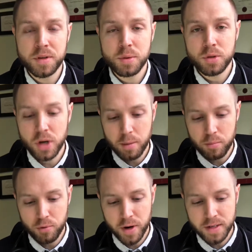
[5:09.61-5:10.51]
So we try to
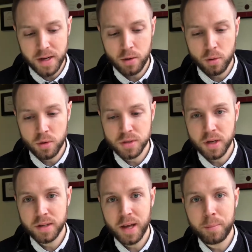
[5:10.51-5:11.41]
bring down
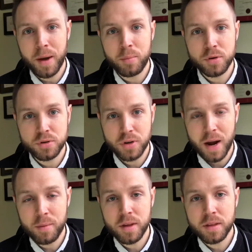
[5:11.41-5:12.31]
cortisol at night by
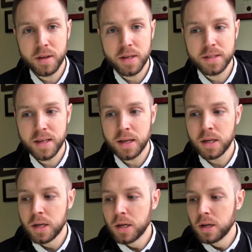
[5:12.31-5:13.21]
prescribing things
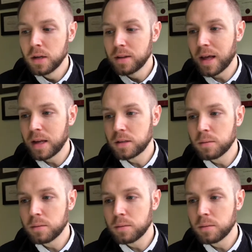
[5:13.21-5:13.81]
that